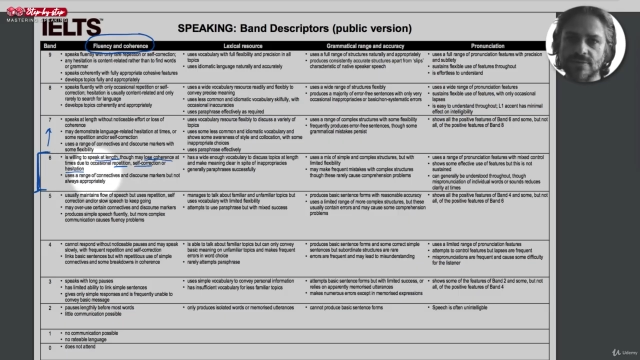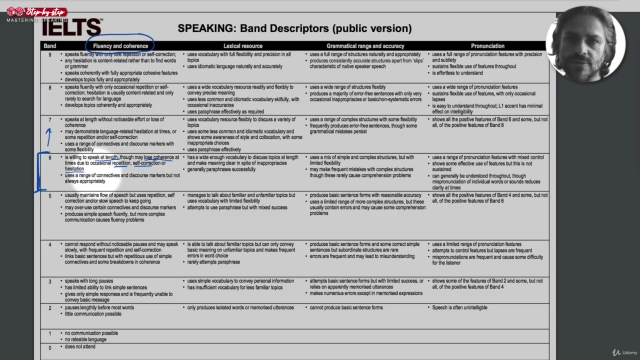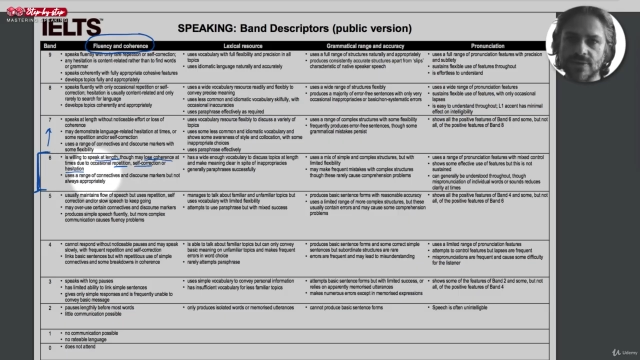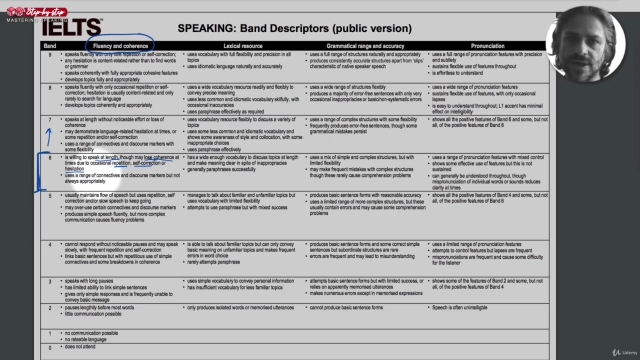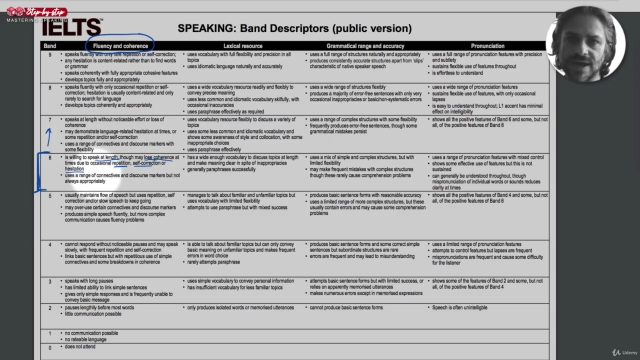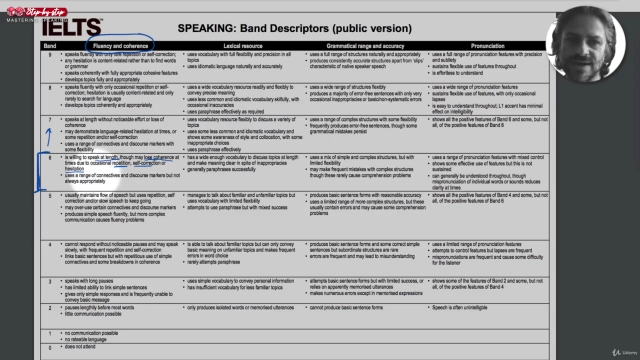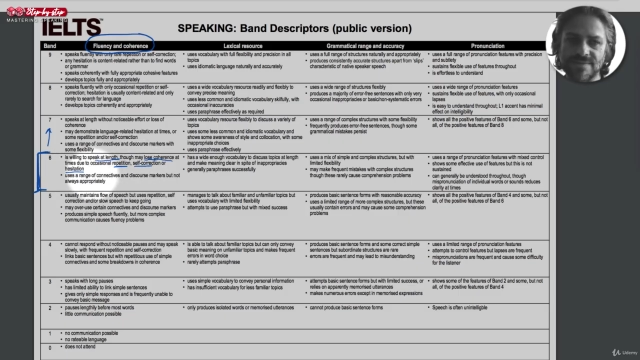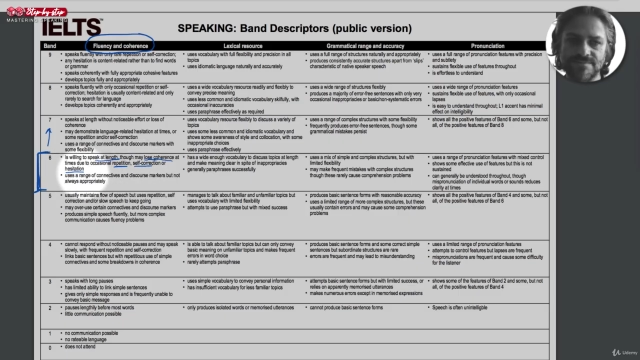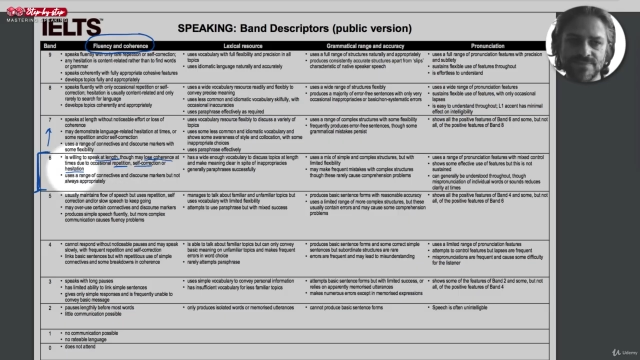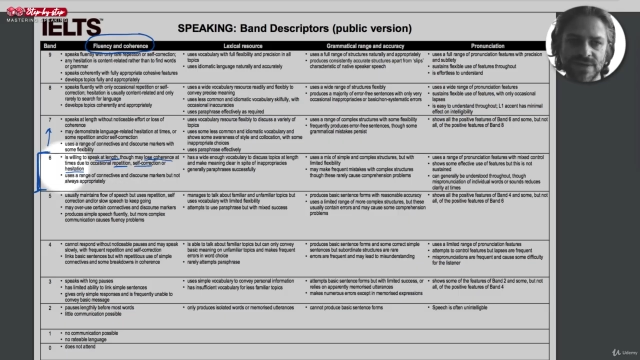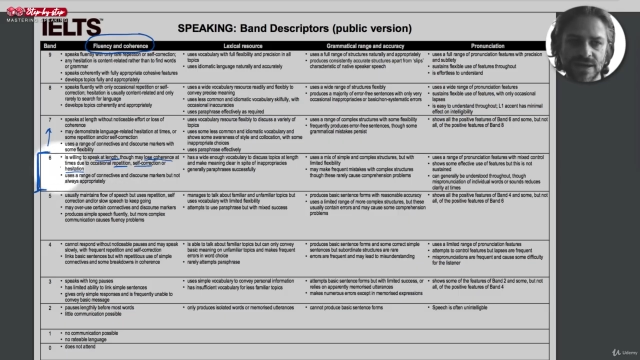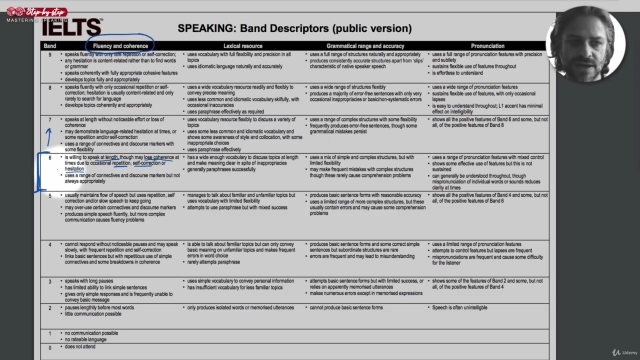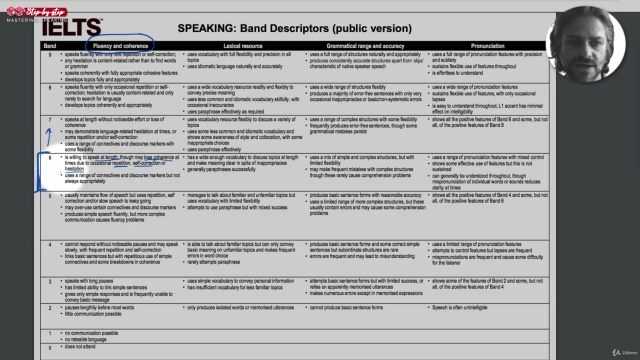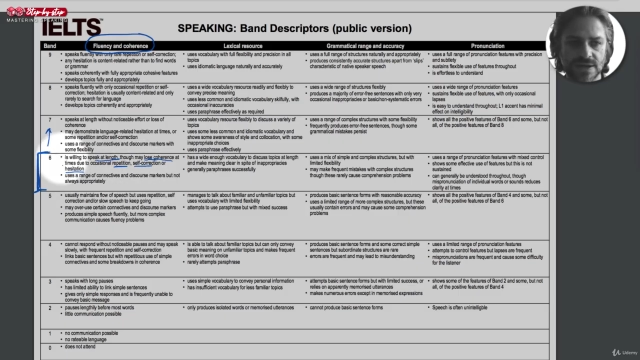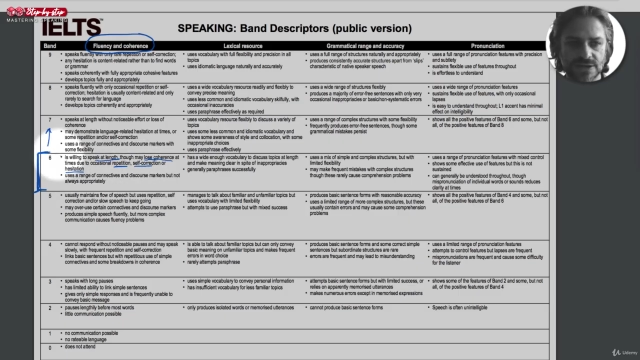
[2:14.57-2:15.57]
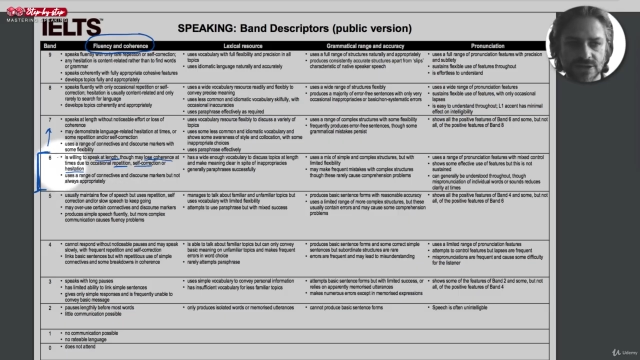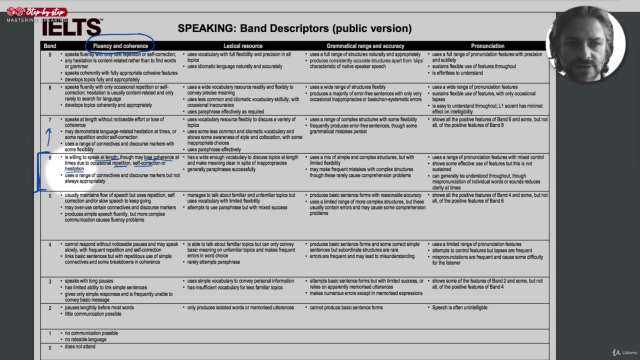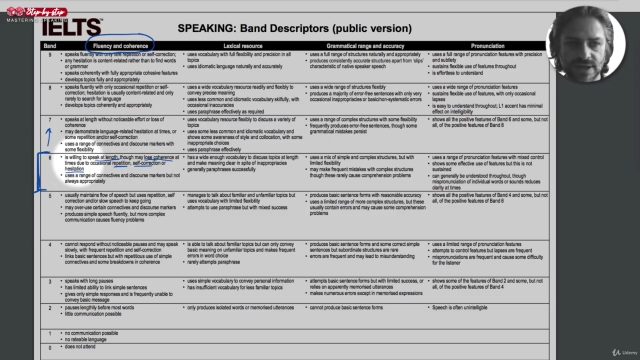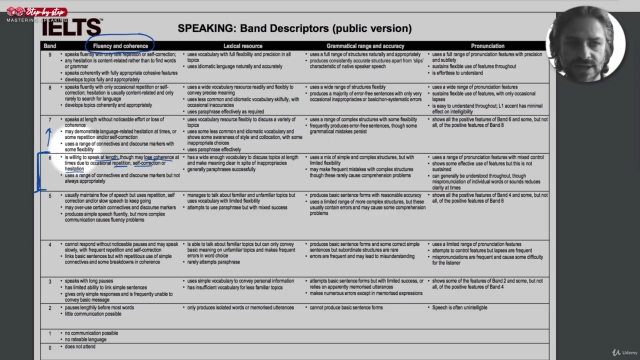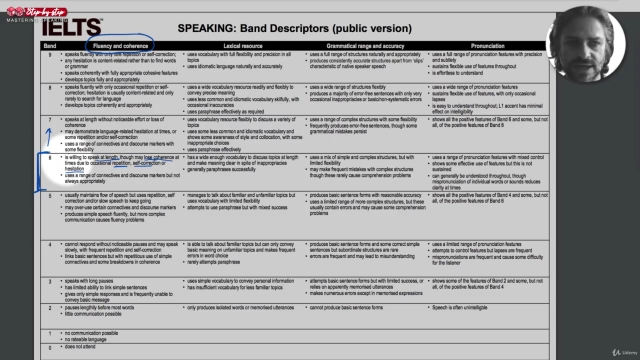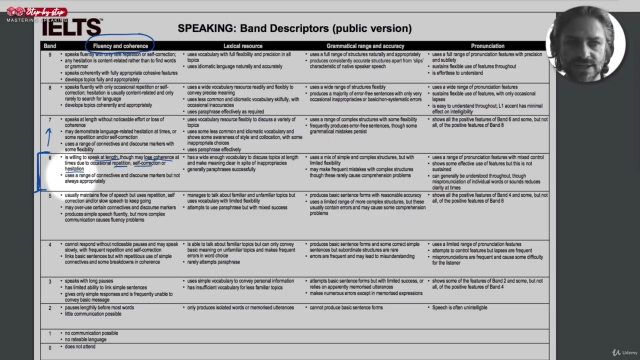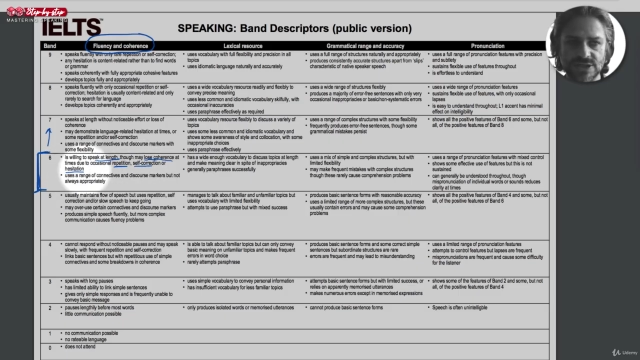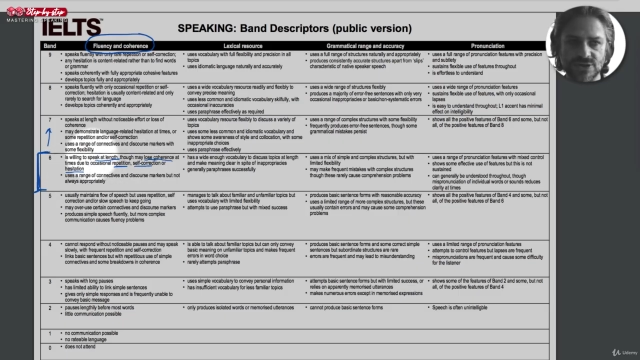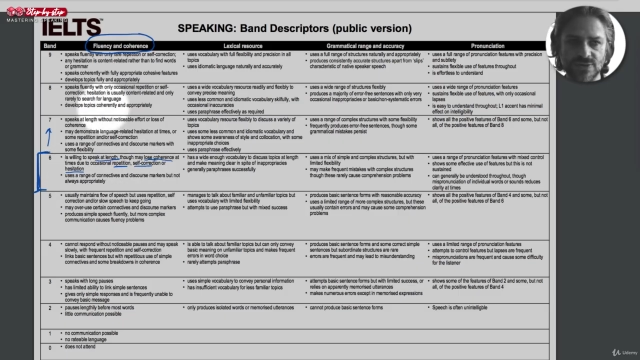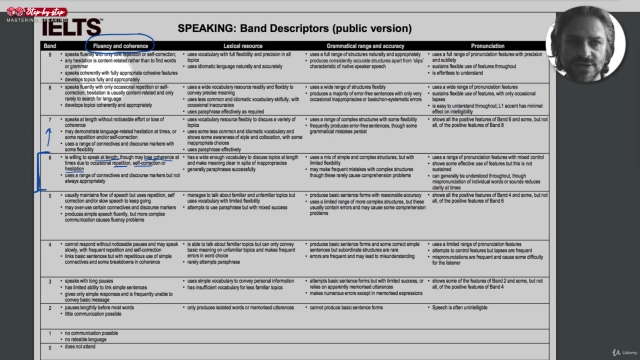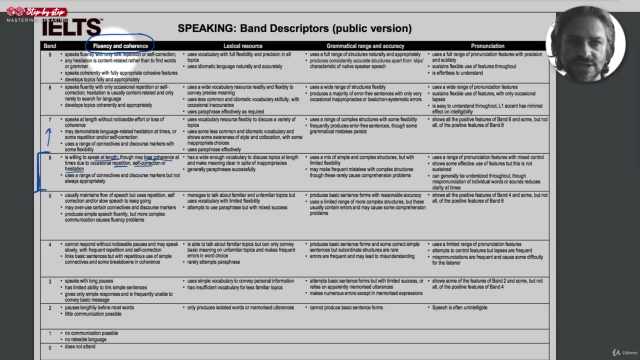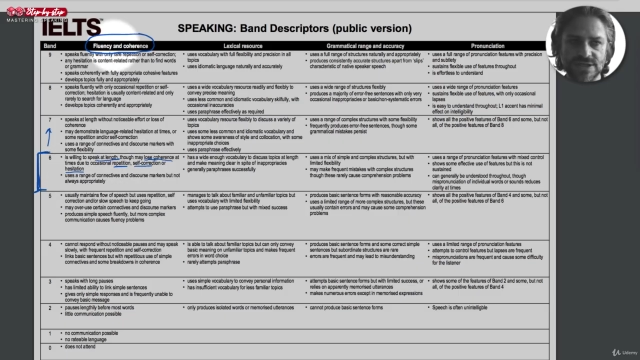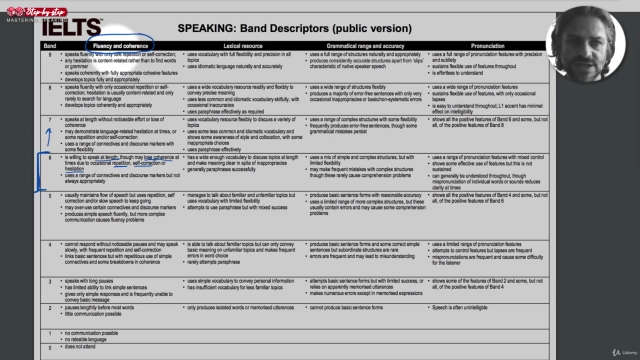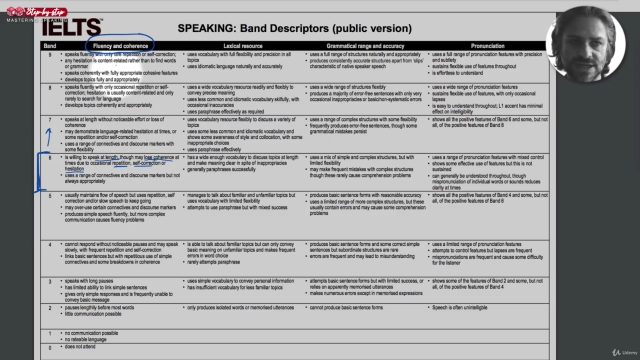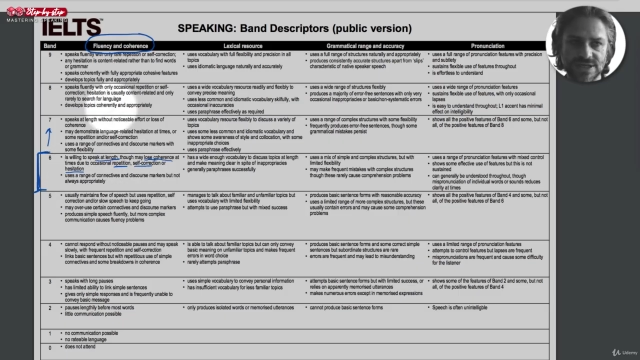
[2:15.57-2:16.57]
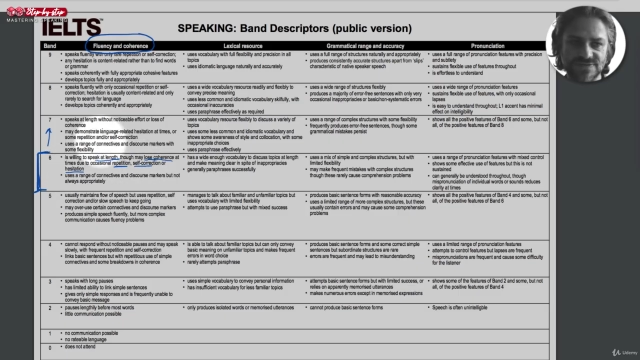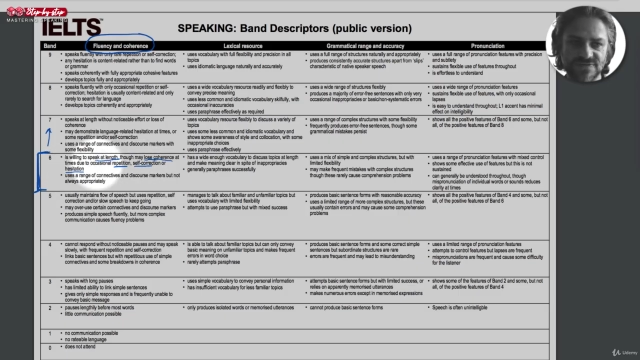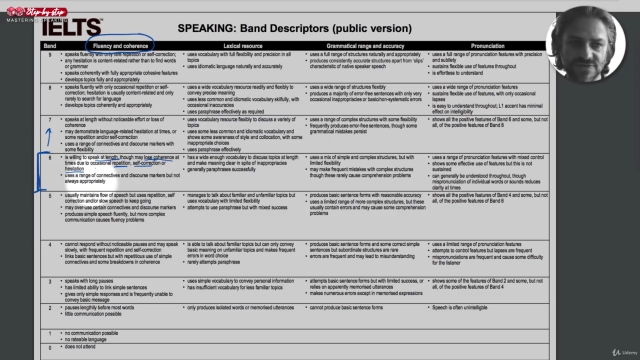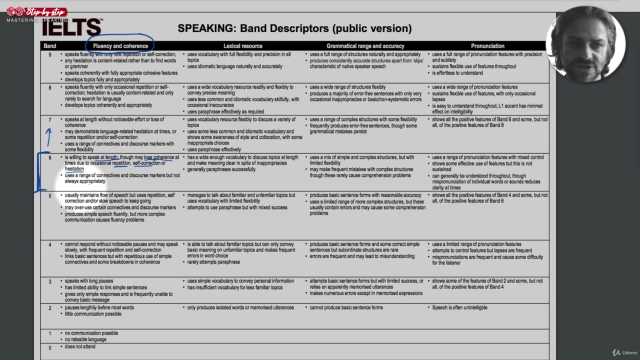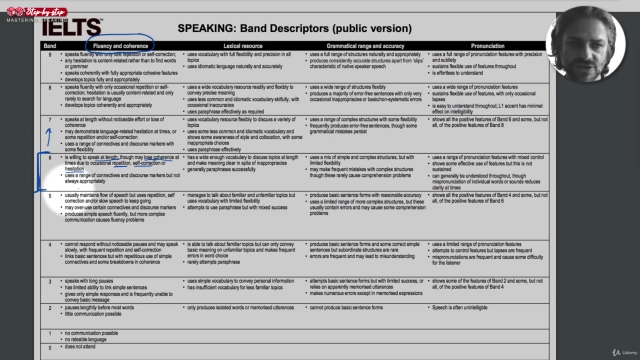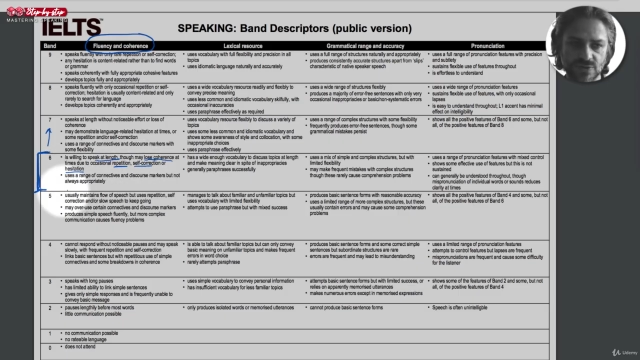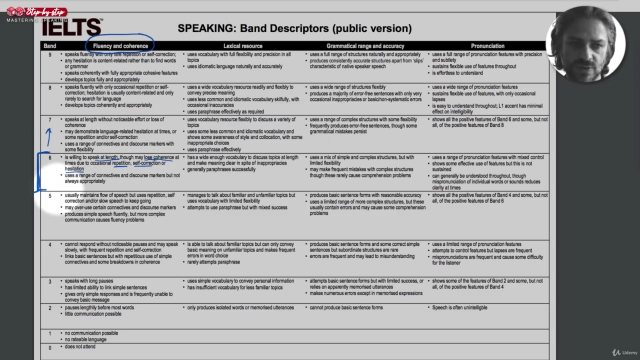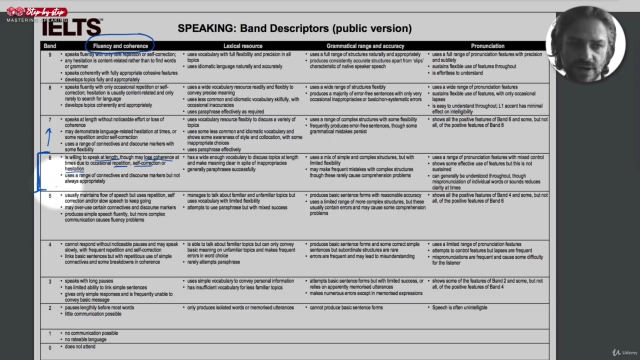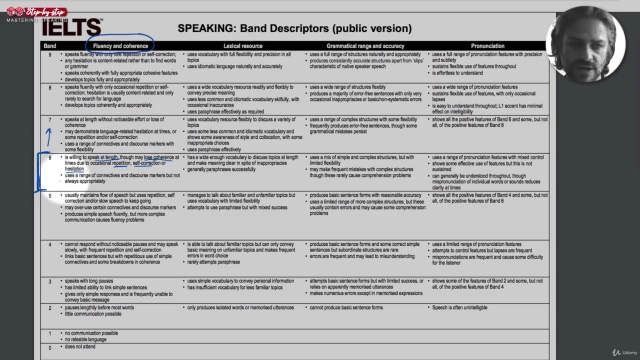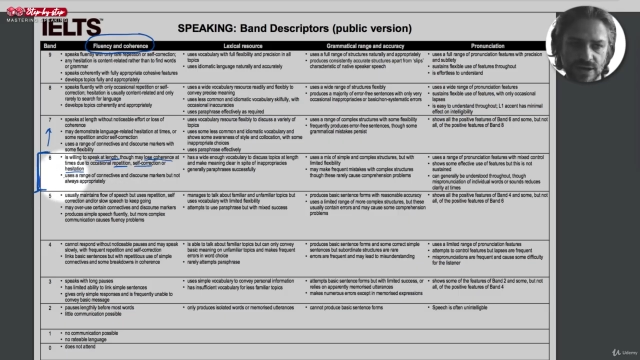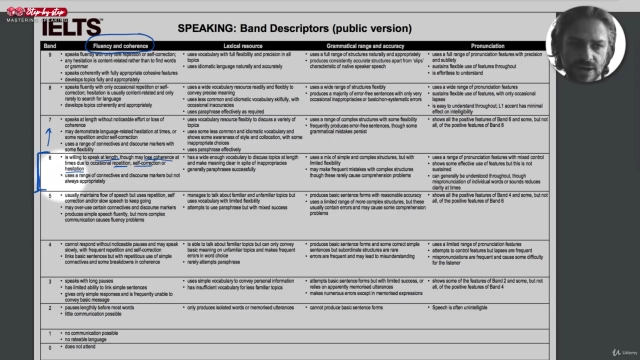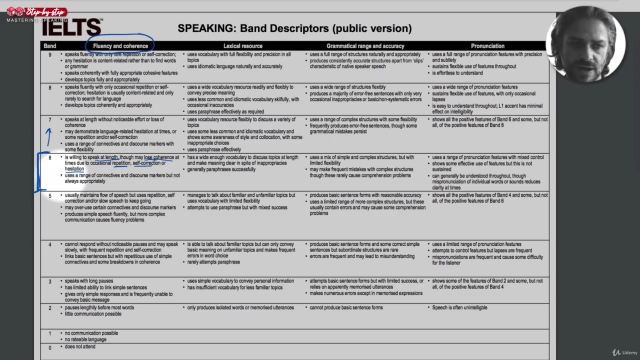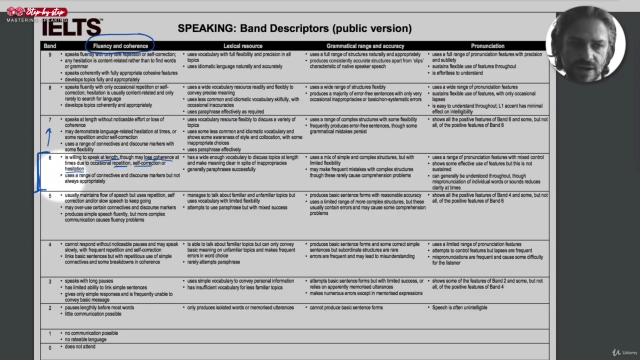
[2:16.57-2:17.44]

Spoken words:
Okay, so that gets you a 6 for this one.